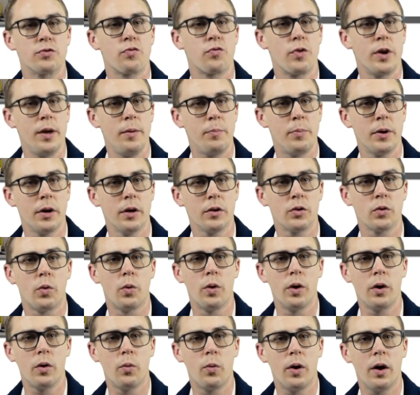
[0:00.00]
this rebuilt
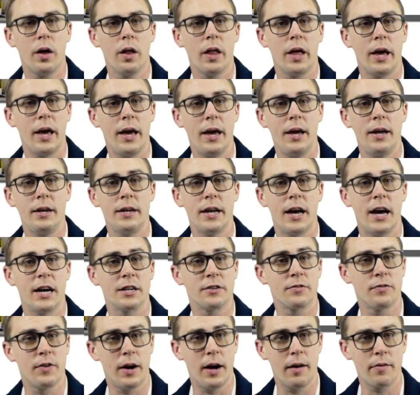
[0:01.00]
Oilwell
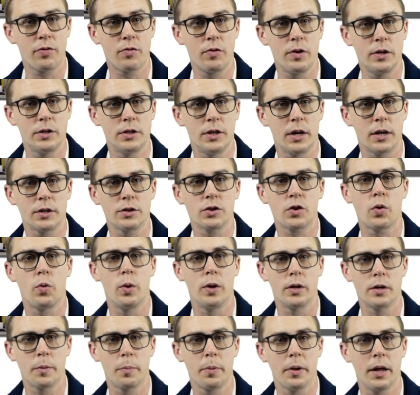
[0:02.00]
A-536
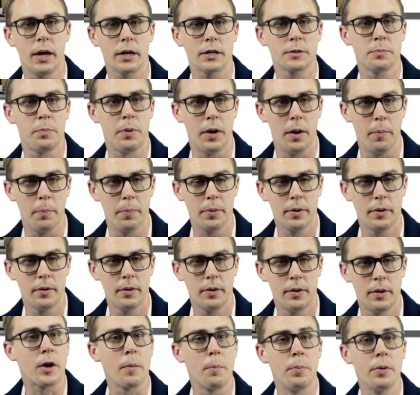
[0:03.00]
Quintuplex Pump.
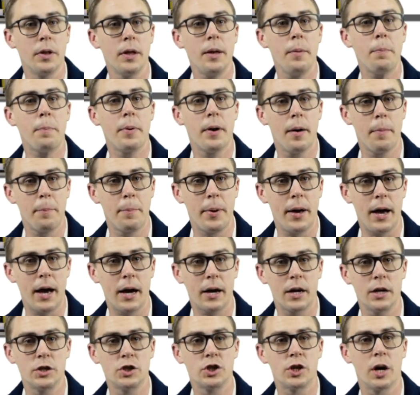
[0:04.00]
The complete pump
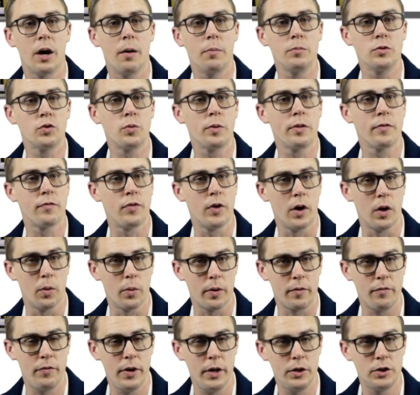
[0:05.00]
package comes with the
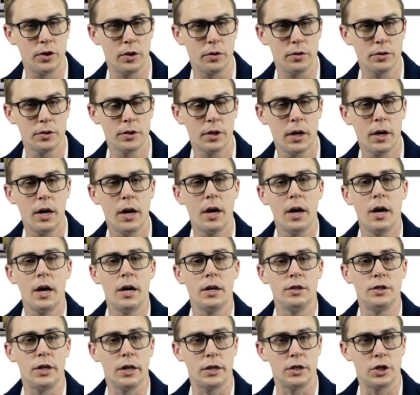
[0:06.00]
following features:
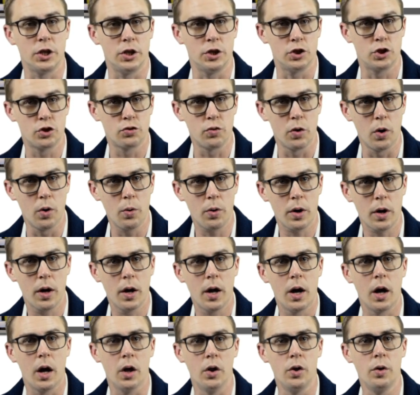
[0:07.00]
6-inch stroke,
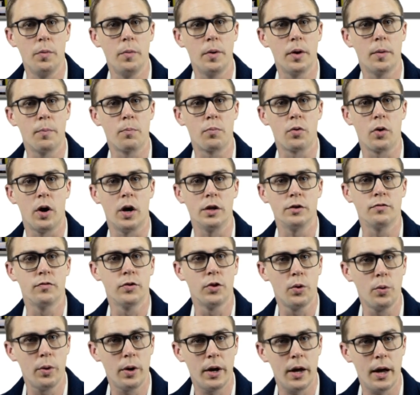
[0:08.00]
aluminum bronze
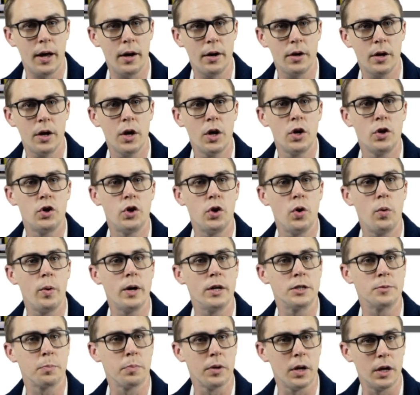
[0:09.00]
fluid end,
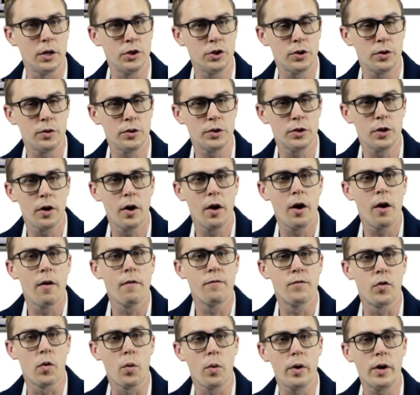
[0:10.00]
2-inch plungers,
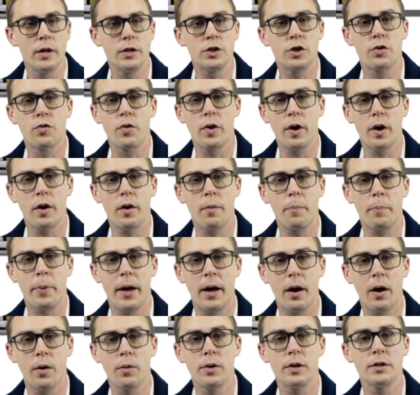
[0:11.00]
4-inch
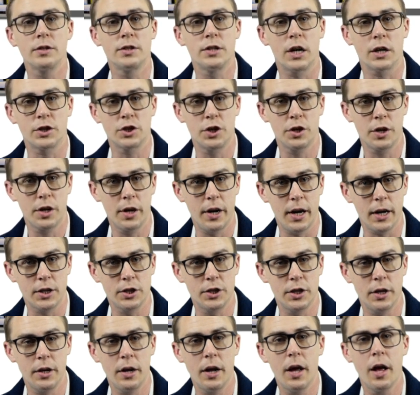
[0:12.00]
300-pound suction
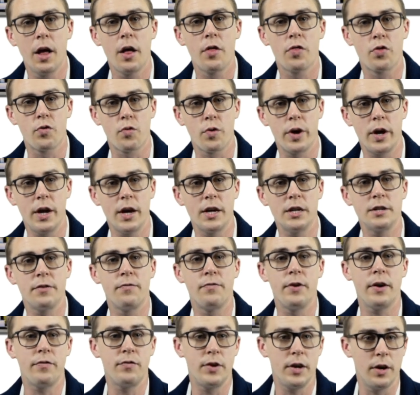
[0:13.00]
connection, 3-inch
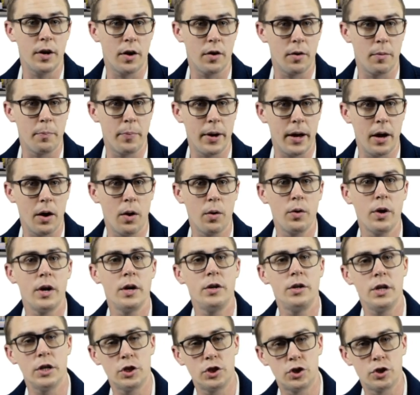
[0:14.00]
1,500-pound
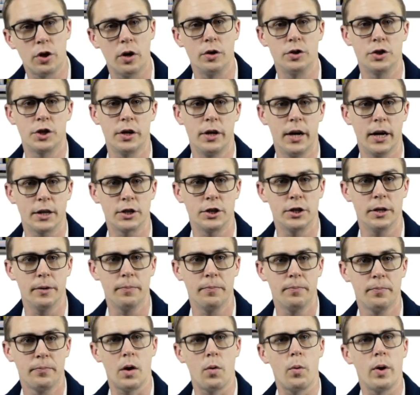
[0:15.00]
discharge connection.
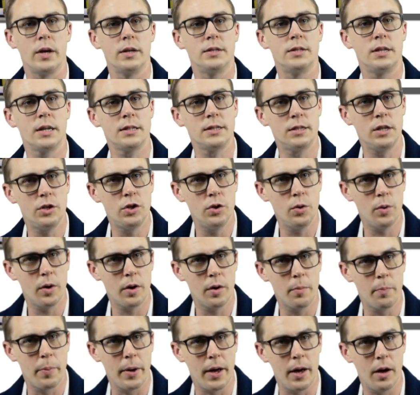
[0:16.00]
It weighs
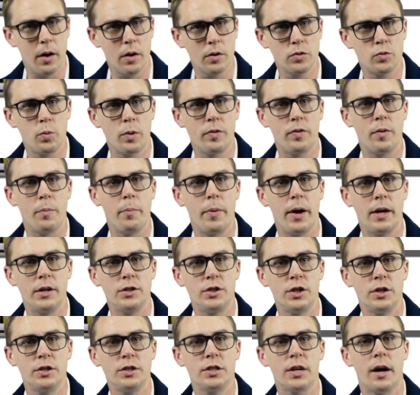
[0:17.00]
6,200 pounds with
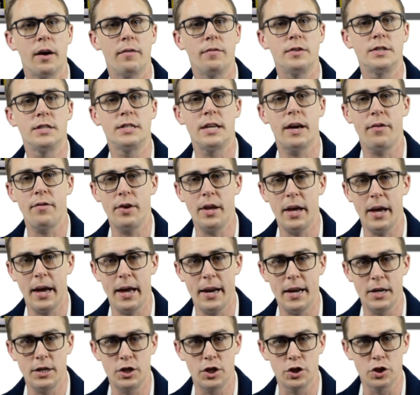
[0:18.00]
dimensions of
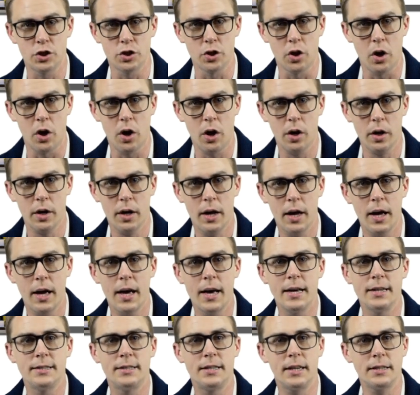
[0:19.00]
78 inches long,
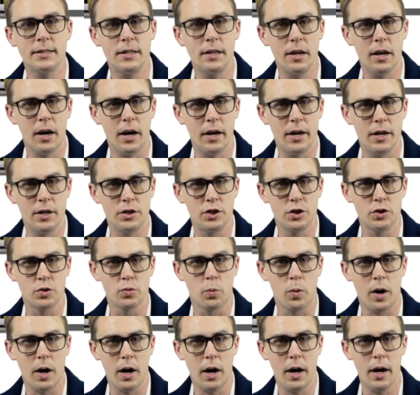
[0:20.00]
69 inches
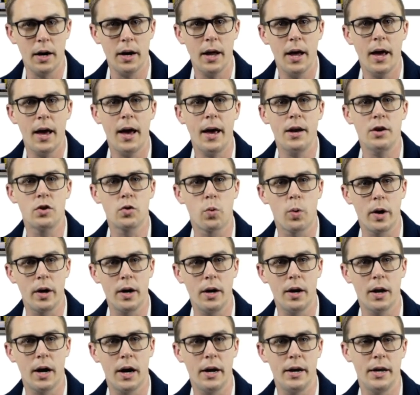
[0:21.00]
wide, and
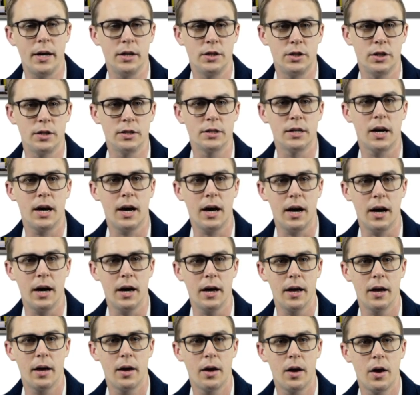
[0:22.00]
29 inches
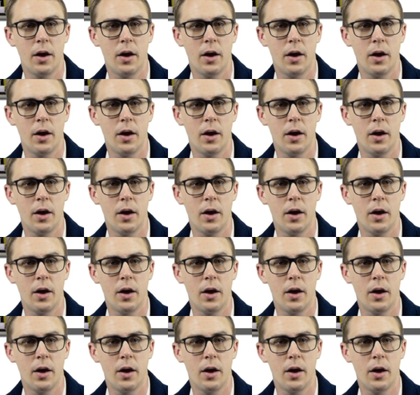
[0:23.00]
high.